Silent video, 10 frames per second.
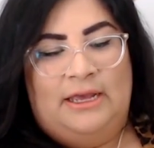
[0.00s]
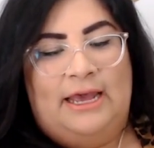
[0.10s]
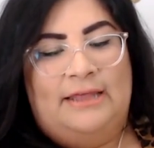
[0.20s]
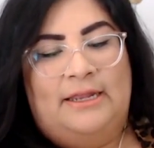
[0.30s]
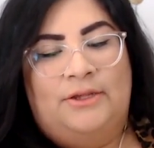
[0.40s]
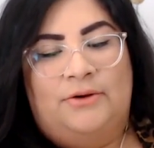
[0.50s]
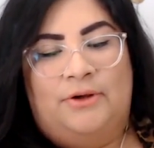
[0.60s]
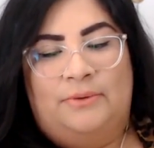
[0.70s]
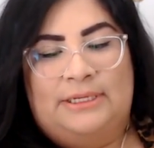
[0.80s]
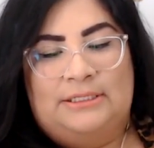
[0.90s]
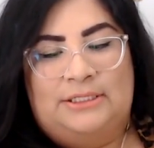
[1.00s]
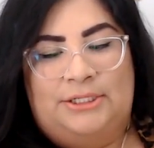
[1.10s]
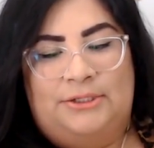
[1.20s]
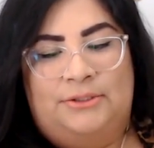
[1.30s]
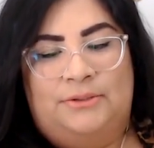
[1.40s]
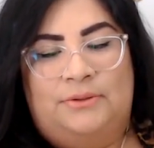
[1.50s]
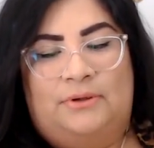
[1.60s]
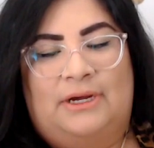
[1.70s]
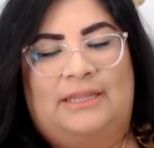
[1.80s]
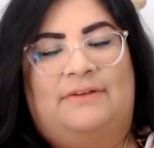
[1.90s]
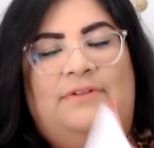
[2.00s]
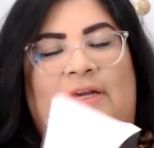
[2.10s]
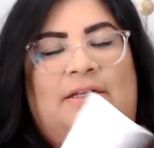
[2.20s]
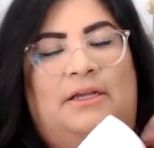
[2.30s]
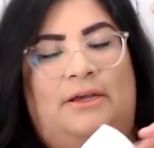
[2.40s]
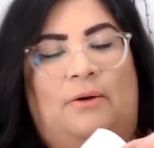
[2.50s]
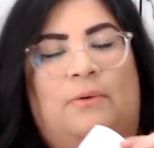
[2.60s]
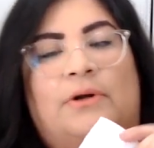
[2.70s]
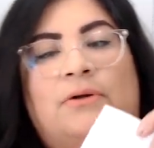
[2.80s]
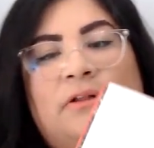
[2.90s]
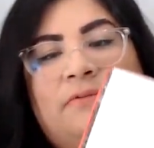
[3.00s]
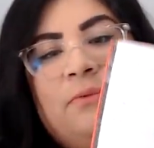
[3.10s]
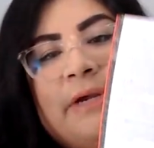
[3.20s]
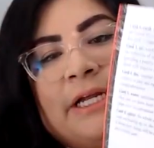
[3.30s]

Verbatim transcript: And then you go into, oh, I love that Oracle of the